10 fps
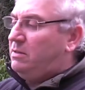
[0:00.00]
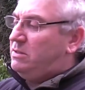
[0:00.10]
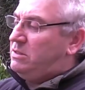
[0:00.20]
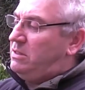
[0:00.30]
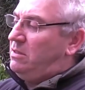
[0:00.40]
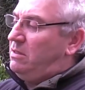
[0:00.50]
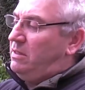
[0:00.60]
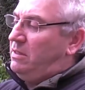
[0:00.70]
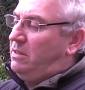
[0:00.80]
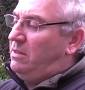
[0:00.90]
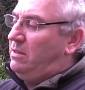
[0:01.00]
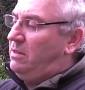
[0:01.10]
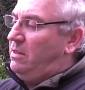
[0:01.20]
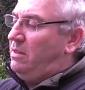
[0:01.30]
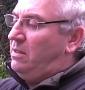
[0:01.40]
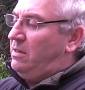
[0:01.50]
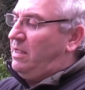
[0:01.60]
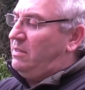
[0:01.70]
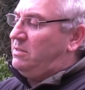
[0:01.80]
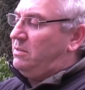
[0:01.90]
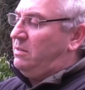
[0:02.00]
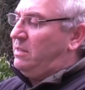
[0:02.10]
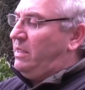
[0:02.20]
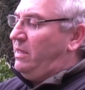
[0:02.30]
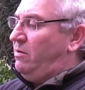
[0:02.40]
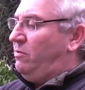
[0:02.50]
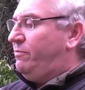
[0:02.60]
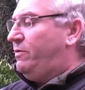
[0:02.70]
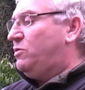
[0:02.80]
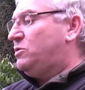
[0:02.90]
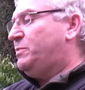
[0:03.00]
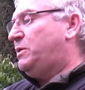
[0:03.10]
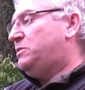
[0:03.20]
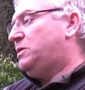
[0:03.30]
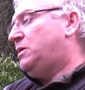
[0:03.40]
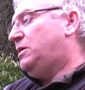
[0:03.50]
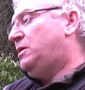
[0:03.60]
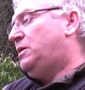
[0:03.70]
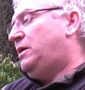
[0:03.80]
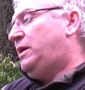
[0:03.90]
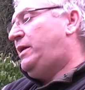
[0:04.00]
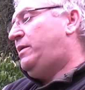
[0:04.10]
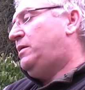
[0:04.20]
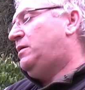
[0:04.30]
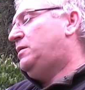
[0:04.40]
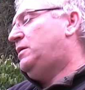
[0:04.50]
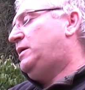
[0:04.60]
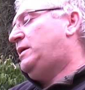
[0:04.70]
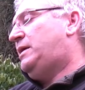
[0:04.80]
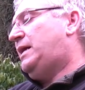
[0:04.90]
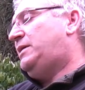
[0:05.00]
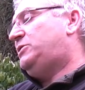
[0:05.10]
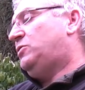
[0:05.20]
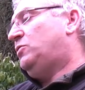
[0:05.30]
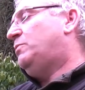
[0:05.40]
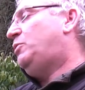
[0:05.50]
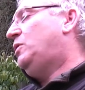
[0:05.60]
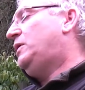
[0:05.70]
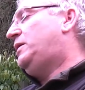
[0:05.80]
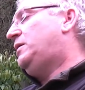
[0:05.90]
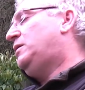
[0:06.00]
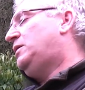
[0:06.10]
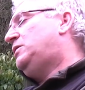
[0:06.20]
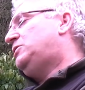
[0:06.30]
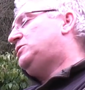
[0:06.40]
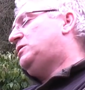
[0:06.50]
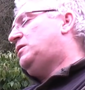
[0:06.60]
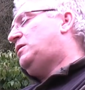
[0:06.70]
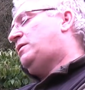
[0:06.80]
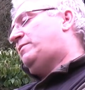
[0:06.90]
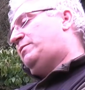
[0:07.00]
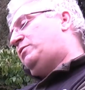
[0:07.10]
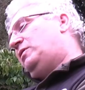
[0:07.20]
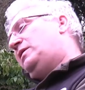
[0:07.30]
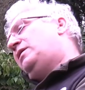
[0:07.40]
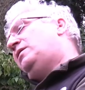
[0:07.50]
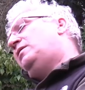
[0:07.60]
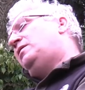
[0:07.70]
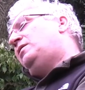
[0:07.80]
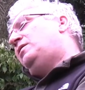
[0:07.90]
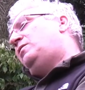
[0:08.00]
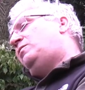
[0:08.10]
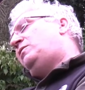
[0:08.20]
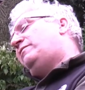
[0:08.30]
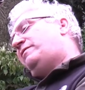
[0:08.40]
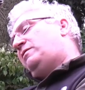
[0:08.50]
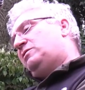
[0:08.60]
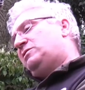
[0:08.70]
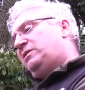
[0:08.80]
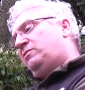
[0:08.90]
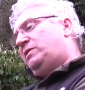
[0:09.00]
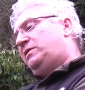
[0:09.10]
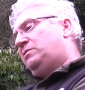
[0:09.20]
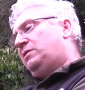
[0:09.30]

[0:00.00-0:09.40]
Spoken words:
slide the gear on the focus motor in, engage it on the pulley, just line up the pulley with the focusing wheel,